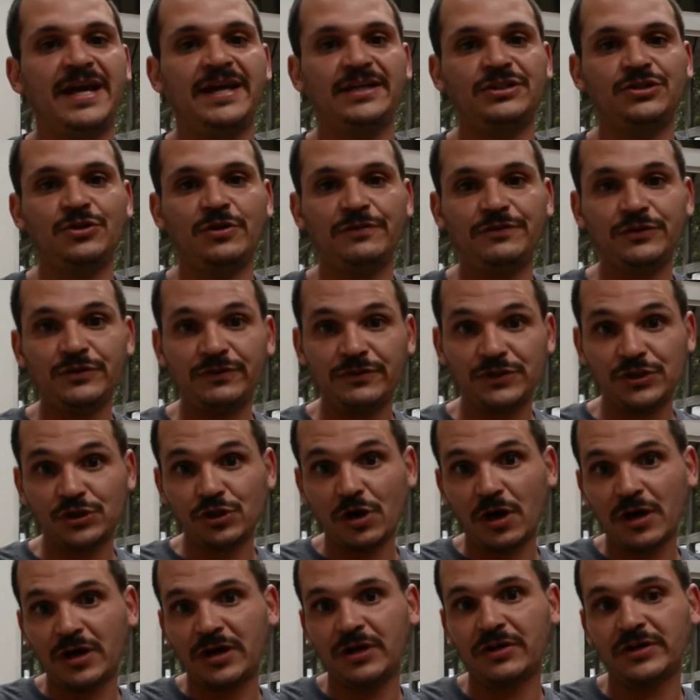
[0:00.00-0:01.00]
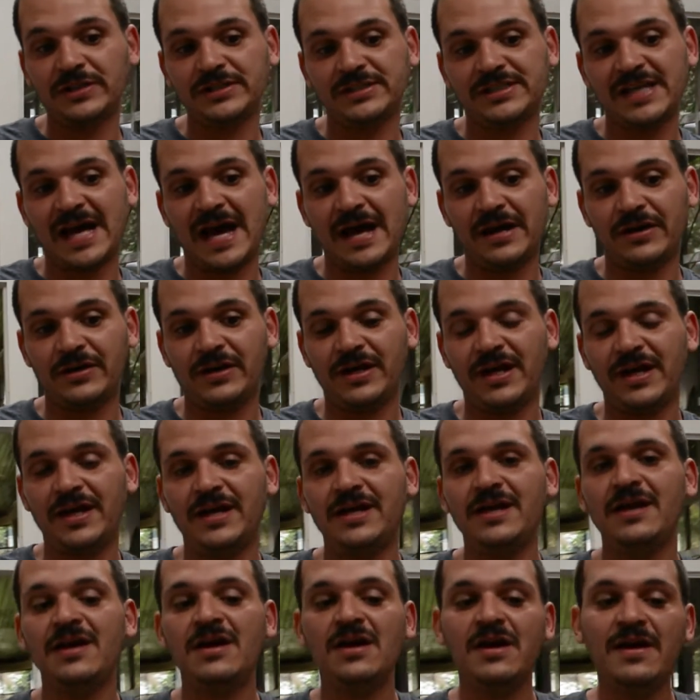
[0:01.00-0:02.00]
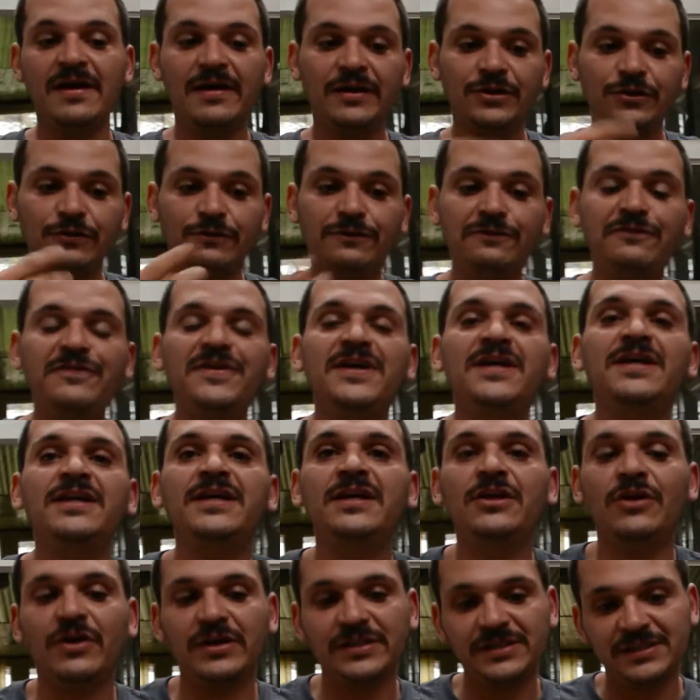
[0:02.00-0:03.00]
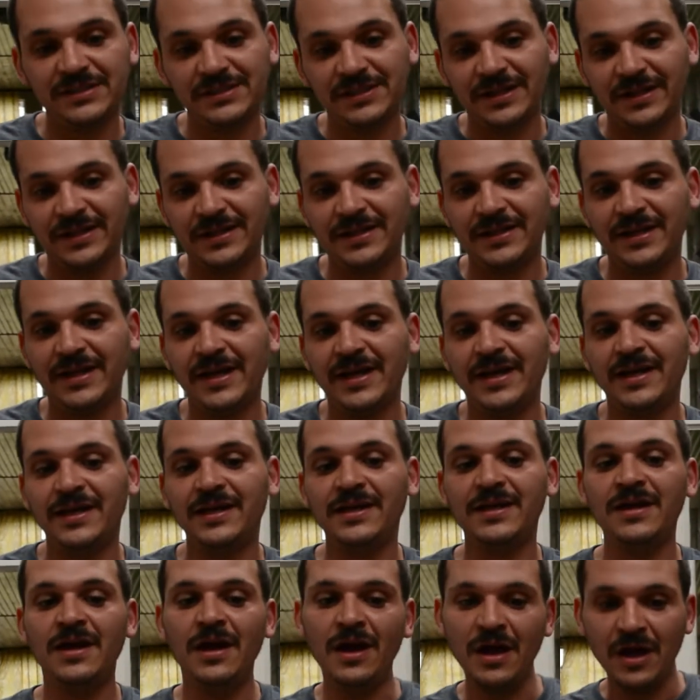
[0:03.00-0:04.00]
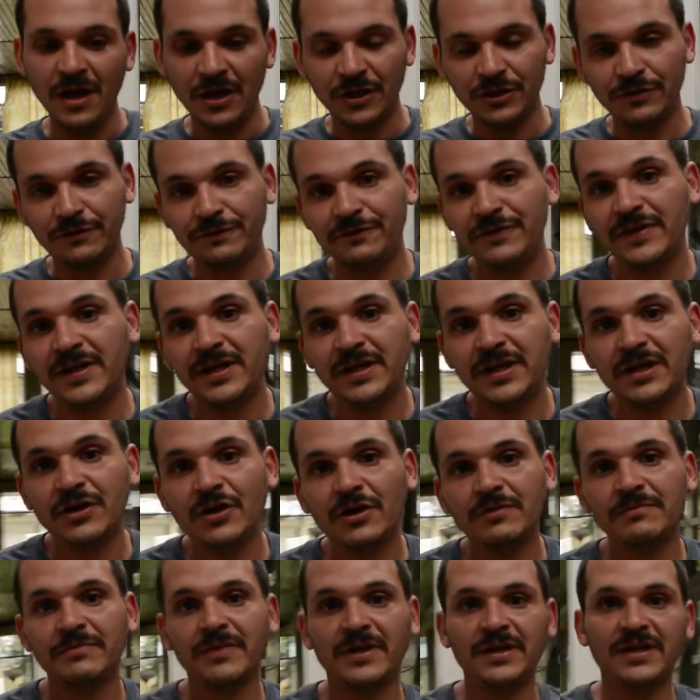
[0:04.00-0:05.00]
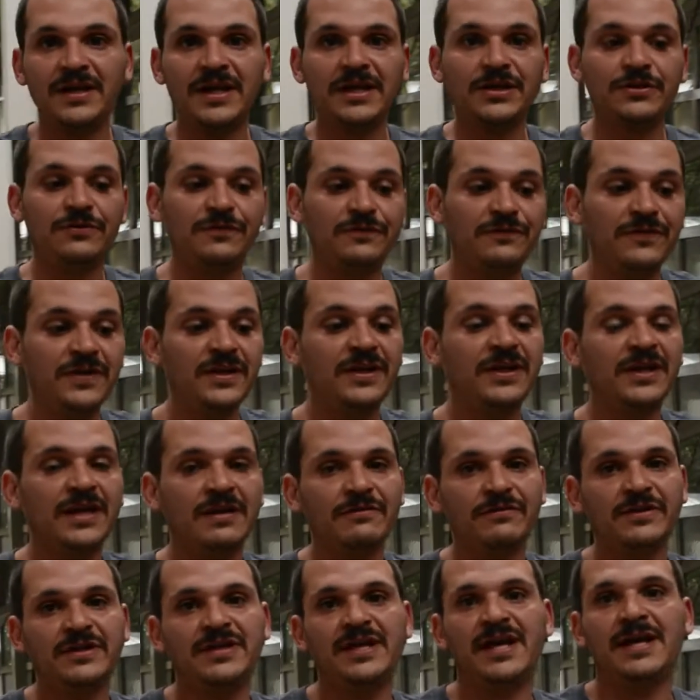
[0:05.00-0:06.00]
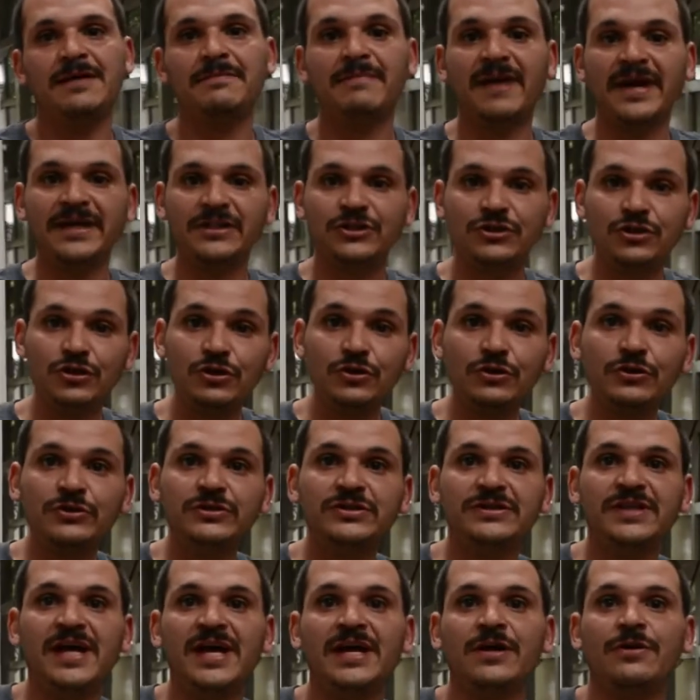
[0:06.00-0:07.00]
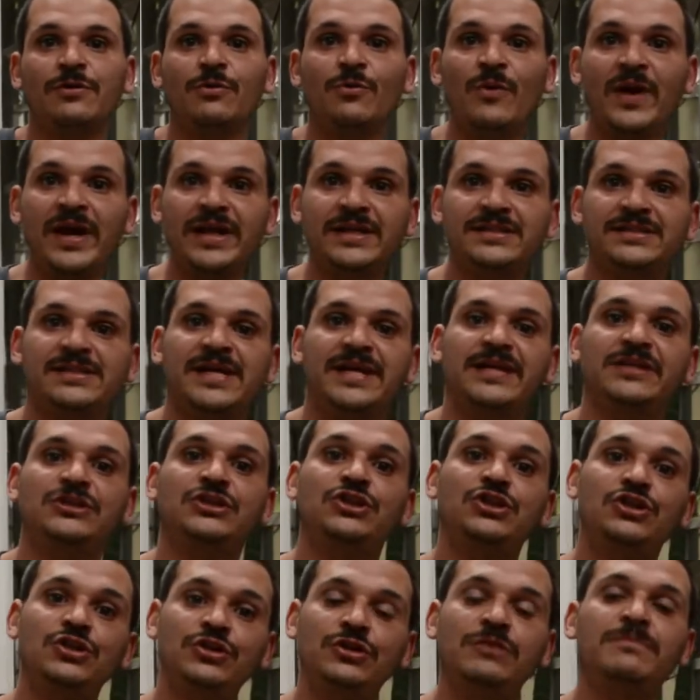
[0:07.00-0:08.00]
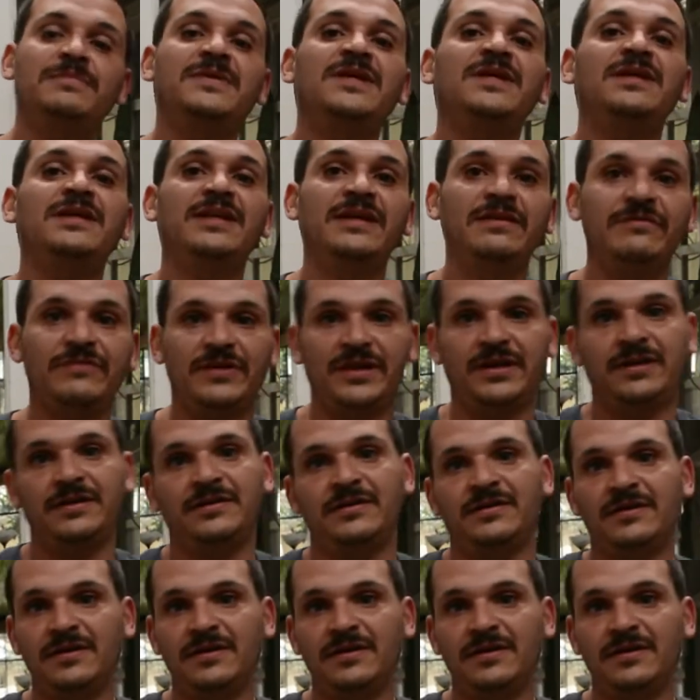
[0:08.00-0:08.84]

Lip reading: So if you start it on Saturday, you feed it on Sunday, you feed it on Monday, you feed it every day, by Tuesday or Wednesday, it should be living.